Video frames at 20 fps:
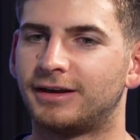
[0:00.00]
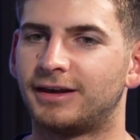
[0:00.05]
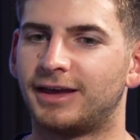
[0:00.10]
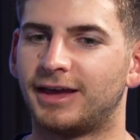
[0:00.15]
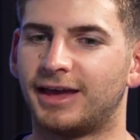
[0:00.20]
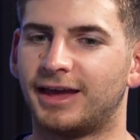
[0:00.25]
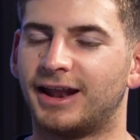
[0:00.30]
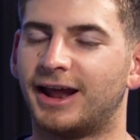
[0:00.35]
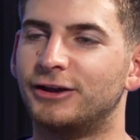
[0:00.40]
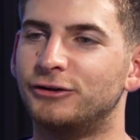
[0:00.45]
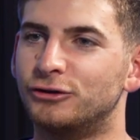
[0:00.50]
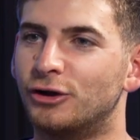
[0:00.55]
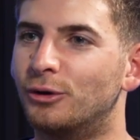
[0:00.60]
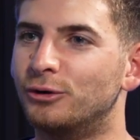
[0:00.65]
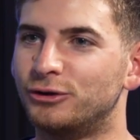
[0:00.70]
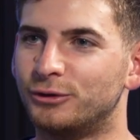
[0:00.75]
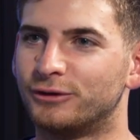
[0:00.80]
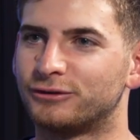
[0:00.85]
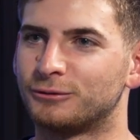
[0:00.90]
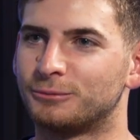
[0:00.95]
And I know
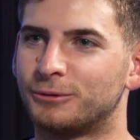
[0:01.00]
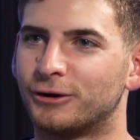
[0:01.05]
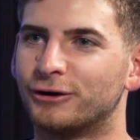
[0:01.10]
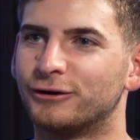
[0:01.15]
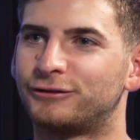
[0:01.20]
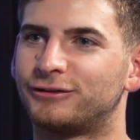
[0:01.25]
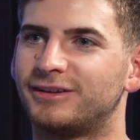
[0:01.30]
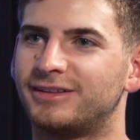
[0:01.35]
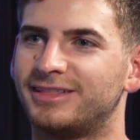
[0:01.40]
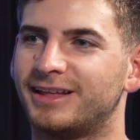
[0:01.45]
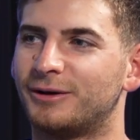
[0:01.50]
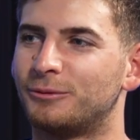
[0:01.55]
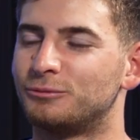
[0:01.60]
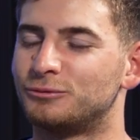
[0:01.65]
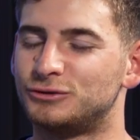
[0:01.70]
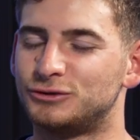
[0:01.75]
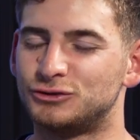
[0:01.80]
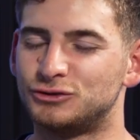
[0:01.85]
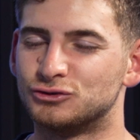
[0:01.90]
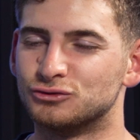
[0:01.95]
you as a person that
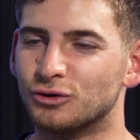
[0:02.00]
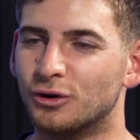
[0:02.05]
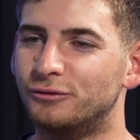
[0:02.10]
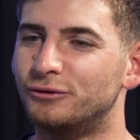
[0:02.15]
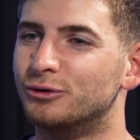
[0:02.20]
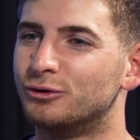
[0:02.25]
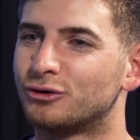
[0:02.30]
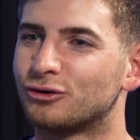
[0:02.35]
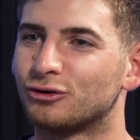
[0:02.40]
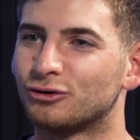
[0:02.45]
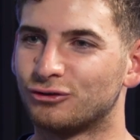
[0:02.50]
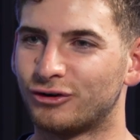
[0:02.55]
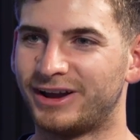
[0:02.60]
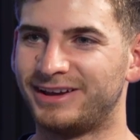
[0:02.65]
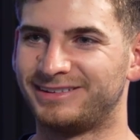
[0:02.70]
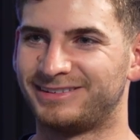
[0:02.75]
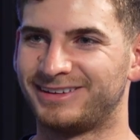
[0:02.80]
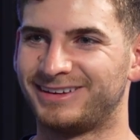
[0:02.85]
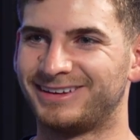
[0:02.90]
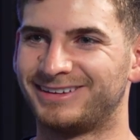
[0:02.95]
drove you
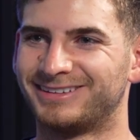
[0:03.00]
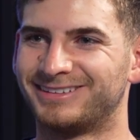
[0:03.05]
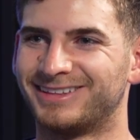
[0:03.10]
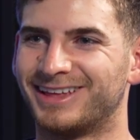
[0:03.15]
crazy.